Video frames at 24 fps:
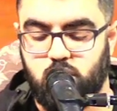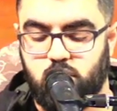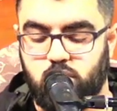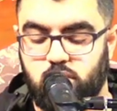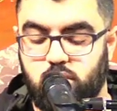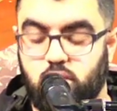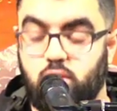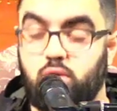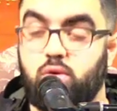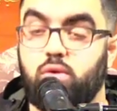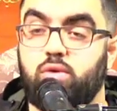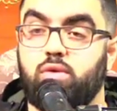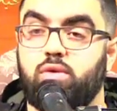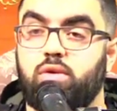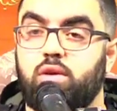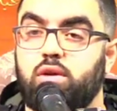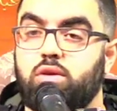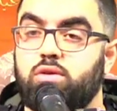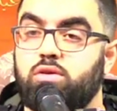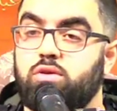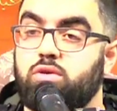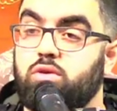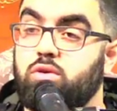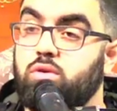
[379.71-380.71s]
Know
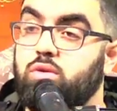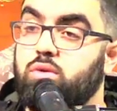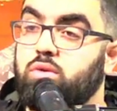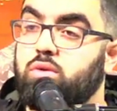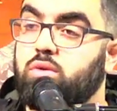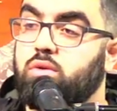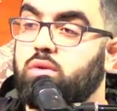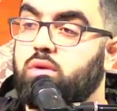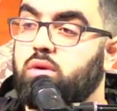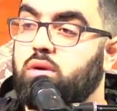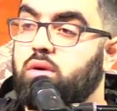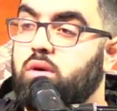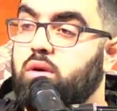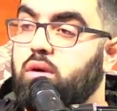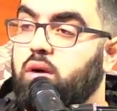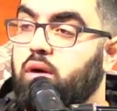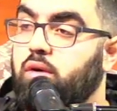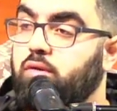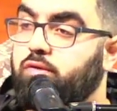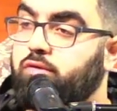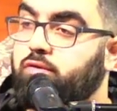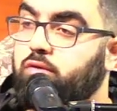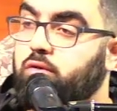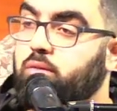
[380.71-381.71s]
that you
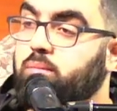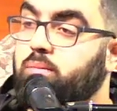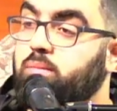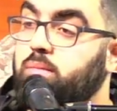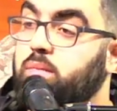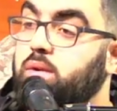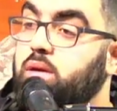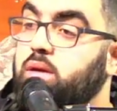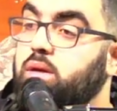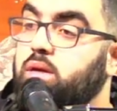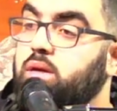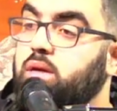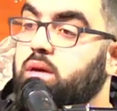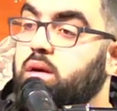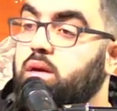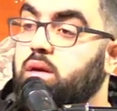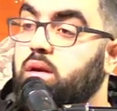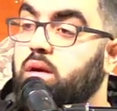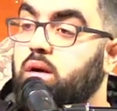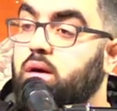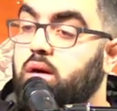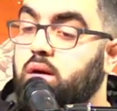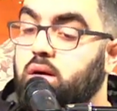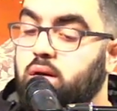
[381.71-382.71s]
are from me and
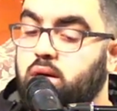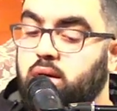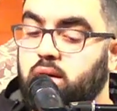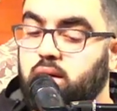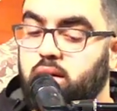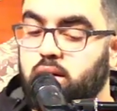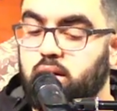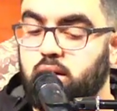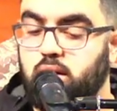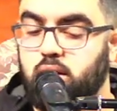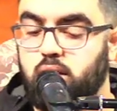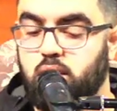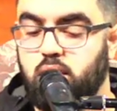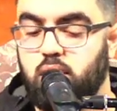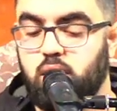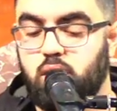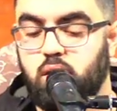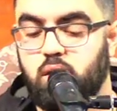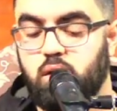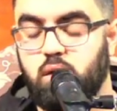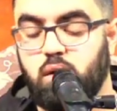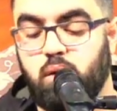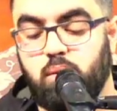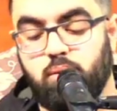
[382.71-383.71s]
I
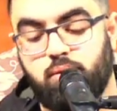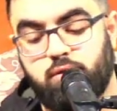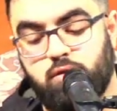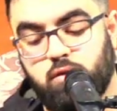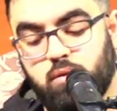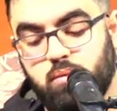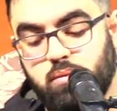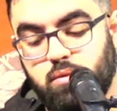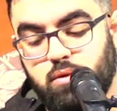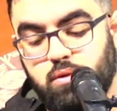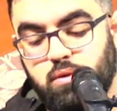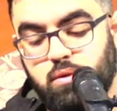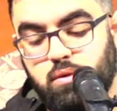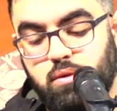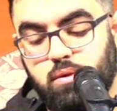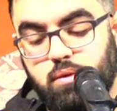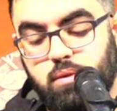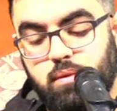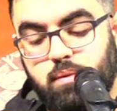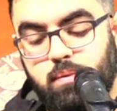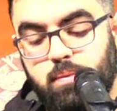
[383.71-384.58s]
am from you.